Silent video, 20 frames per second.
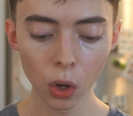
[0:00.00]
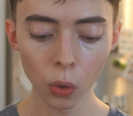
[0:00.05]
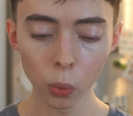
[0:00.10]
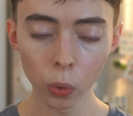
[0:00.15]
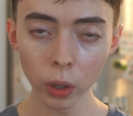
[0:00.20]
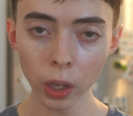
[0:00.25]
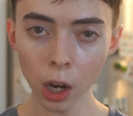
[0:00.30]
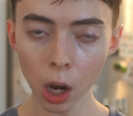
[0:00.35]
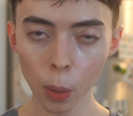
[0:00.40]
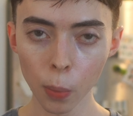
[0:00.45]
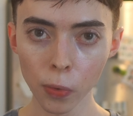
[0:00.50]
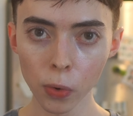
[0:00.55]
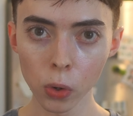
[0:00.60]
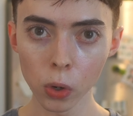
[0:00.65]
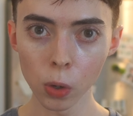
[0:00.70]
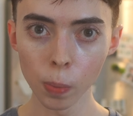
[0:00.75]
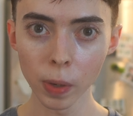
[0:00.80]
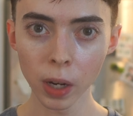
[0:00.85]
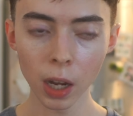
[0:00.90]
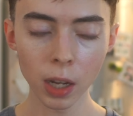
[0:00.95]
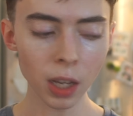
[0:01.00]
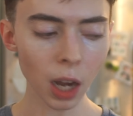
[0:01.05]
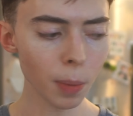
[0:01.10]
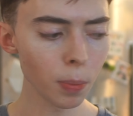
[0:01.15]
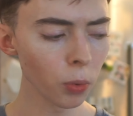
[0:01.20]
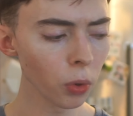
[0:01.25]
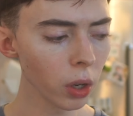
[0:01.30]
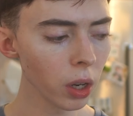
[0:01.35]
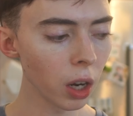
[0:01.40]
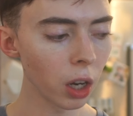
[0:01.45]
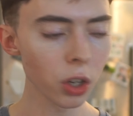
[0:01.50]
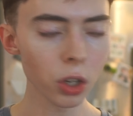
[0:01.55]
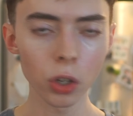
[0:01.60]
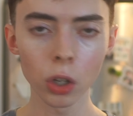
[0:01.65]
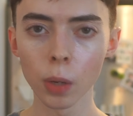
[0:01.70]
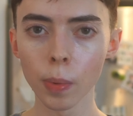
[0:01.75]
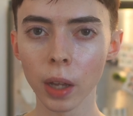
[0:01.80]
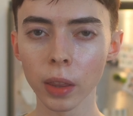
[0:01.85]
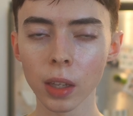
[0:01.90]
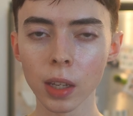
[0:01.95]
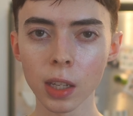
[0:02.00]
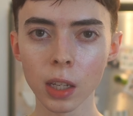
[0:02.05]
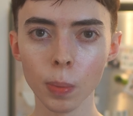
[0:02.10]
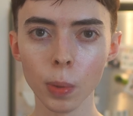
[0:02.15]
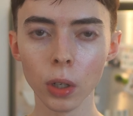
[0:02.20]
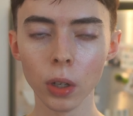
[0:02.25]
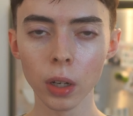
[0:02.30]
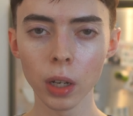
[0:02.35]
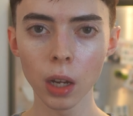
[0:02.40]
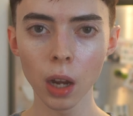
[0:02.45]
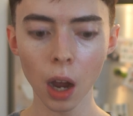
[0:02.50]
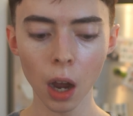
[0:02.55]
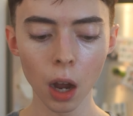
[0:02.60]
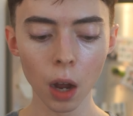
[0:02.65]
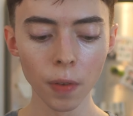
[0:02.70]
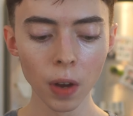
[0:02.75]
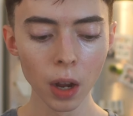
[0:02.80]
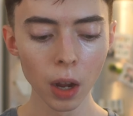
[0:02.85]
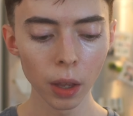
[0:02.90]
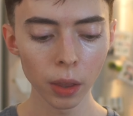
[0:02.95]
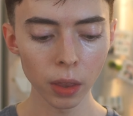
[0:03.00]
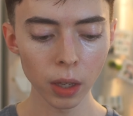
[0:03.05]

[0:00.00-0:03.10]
really helpful because I'm really not sure about the stability of